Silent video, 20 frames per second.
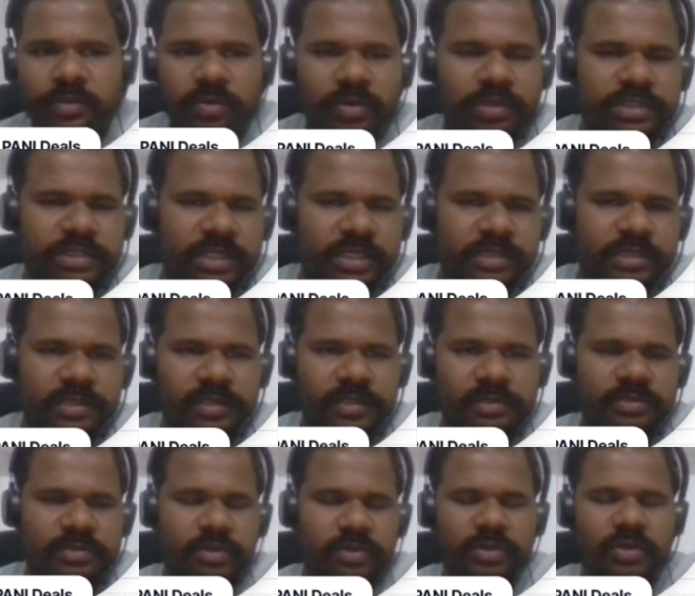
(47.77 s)
Google Sheet.
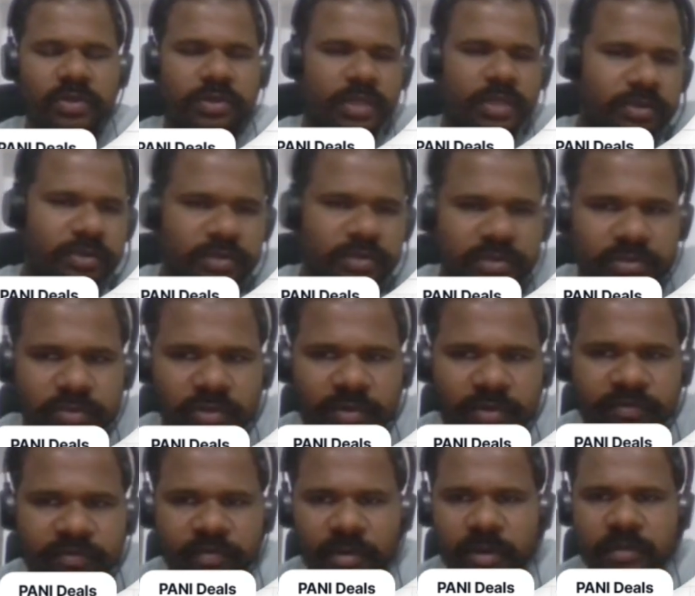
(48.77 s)
So you can use
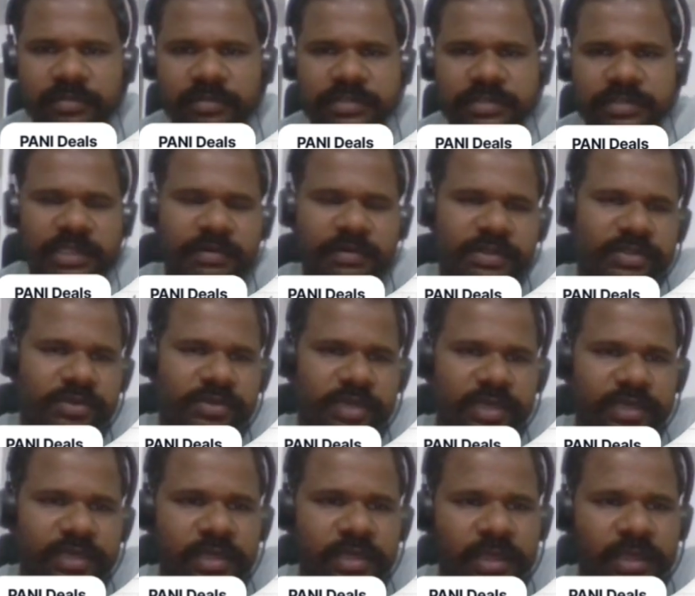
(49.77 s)
Google Forms, otherwise you
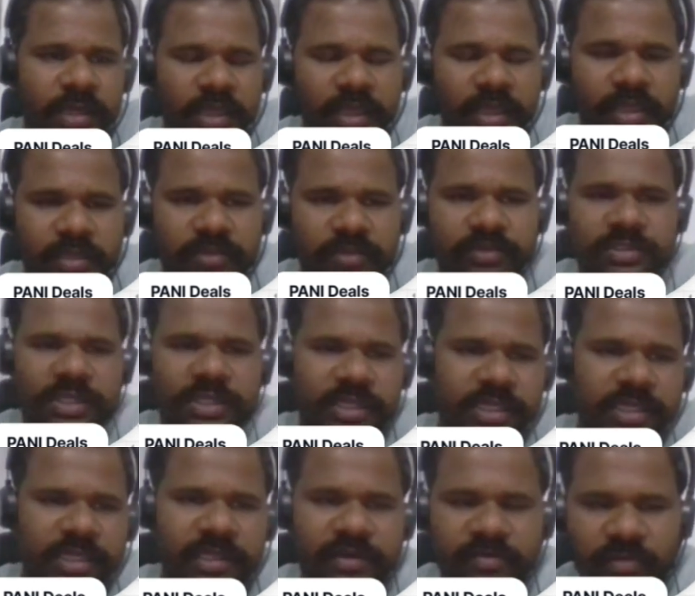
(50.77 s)
can use
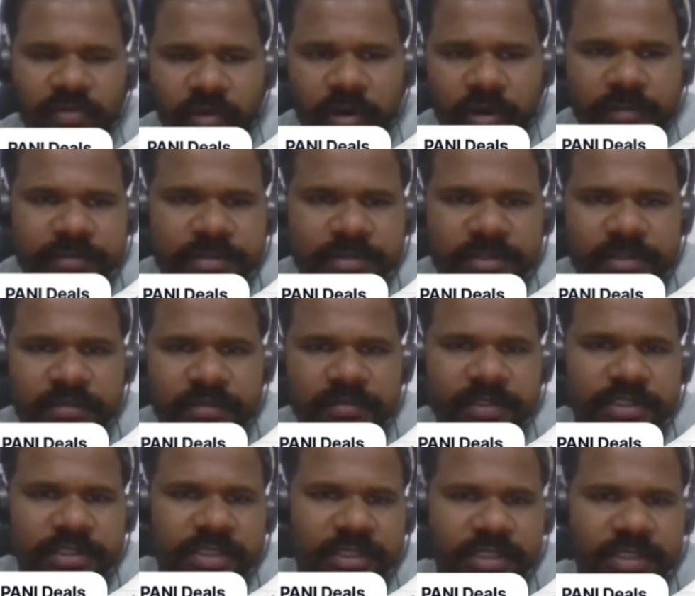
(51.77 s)
any other forms
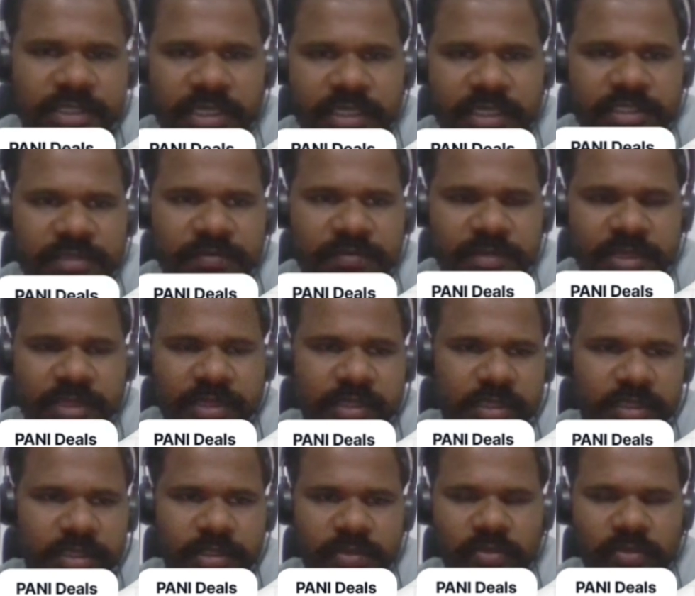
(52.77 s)
which integrates with
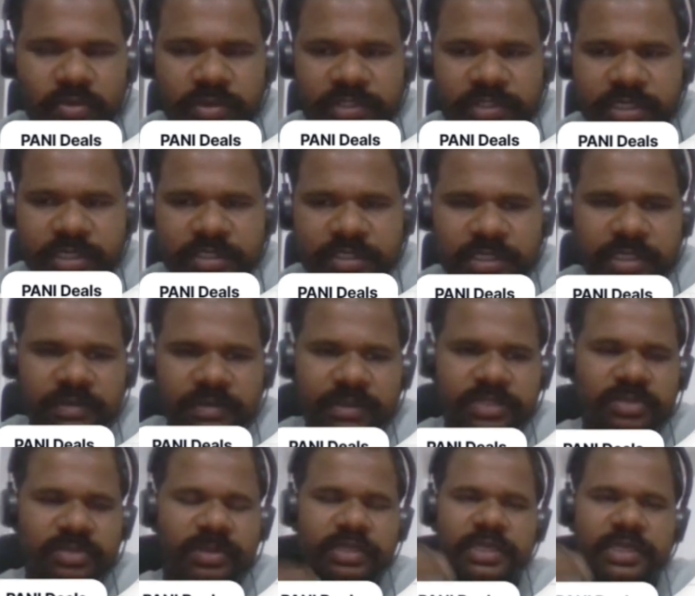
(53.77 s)
Google Sheets.
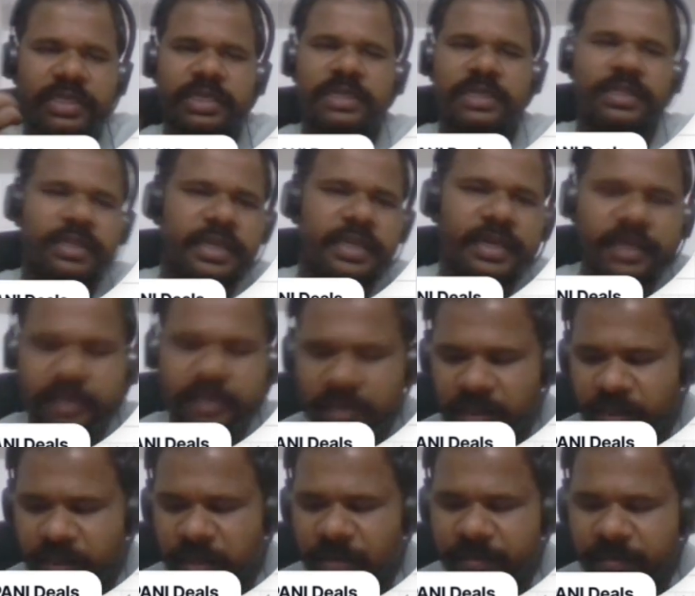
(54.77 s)
Otherwise you can enter the data
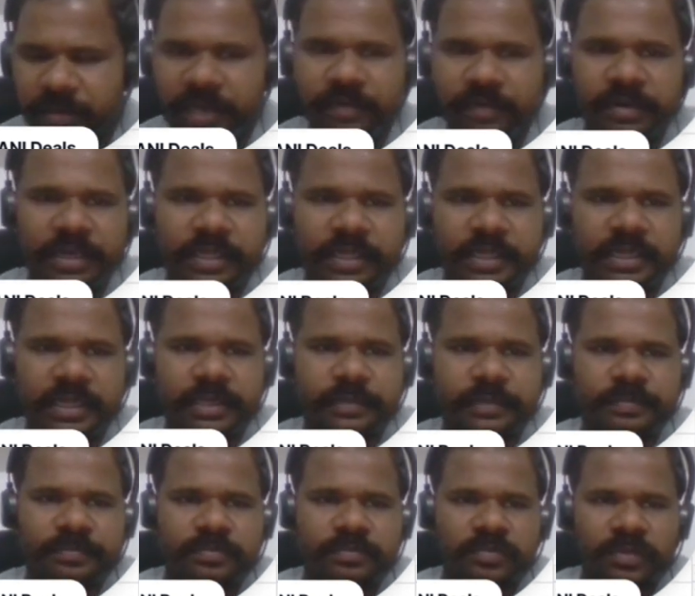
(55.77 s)
manually here.
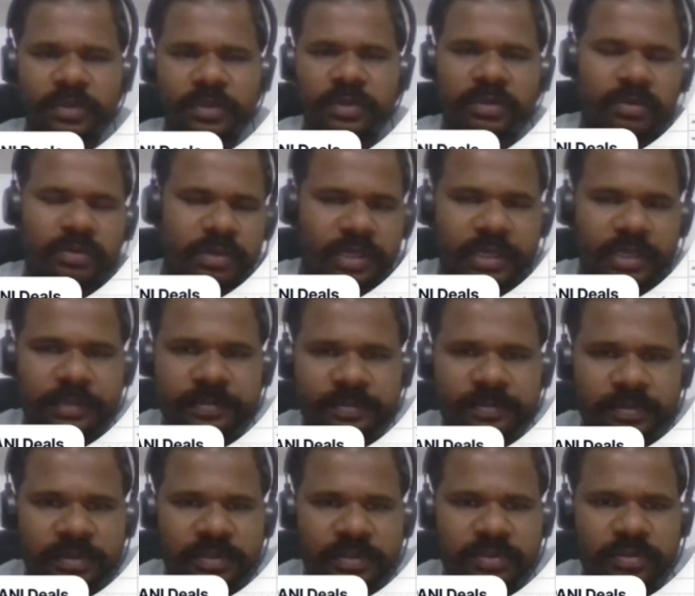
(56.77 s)
Okay.
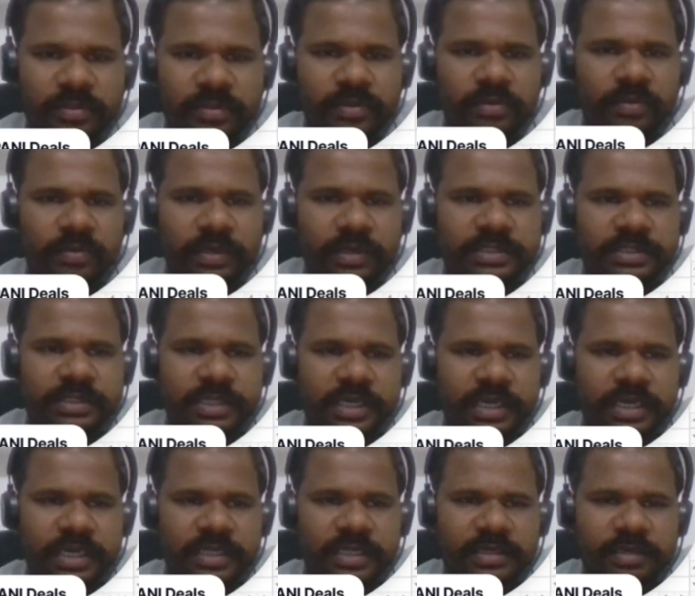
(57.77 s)
So once the
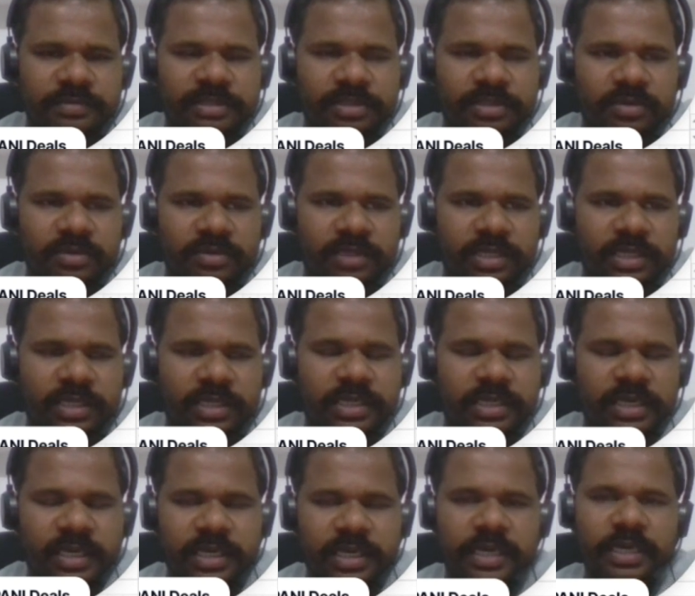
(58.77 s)
data comes out
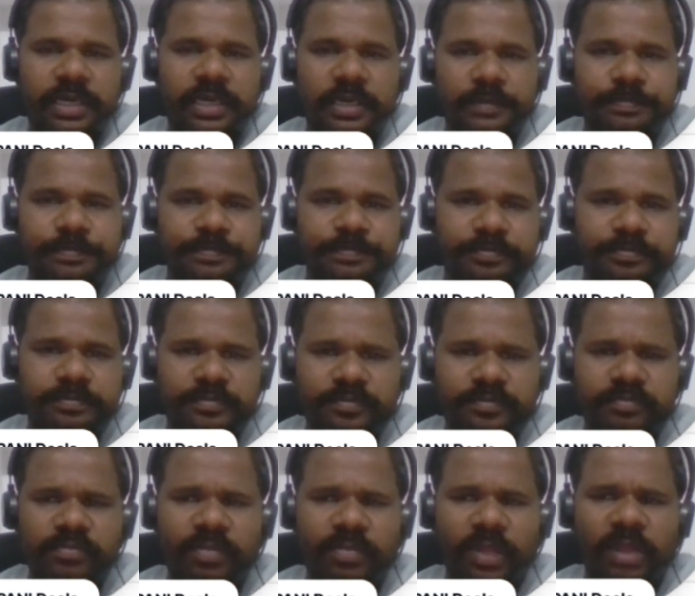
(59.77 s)
here and
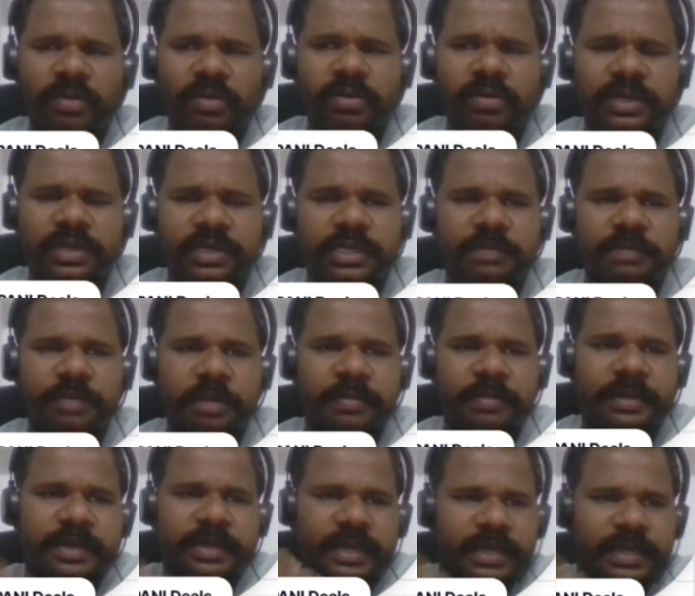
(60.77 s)
I will trigger
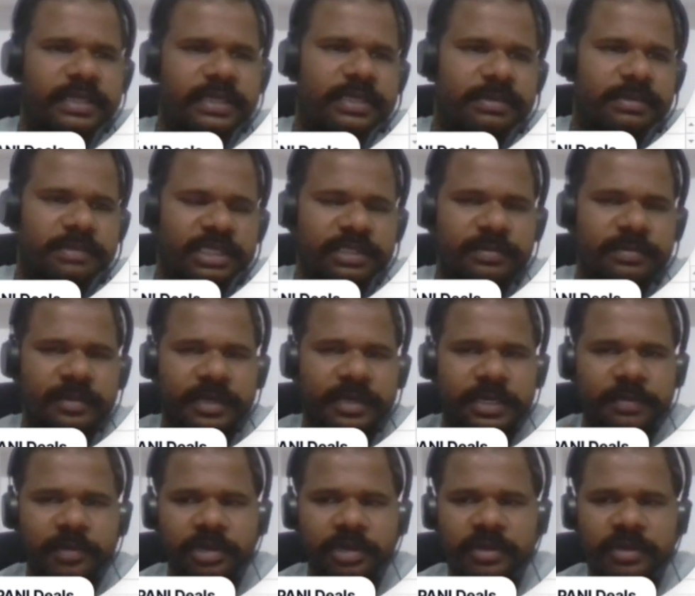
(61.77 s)
Public Connect based
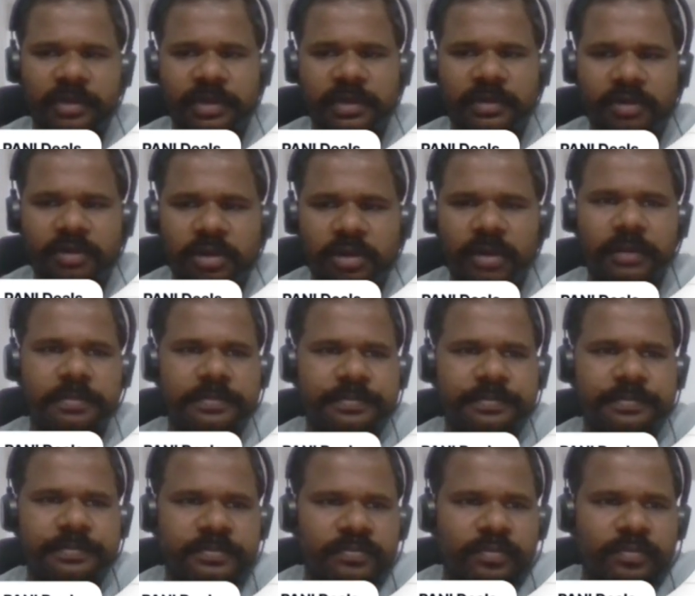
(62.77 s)
upon a particular column,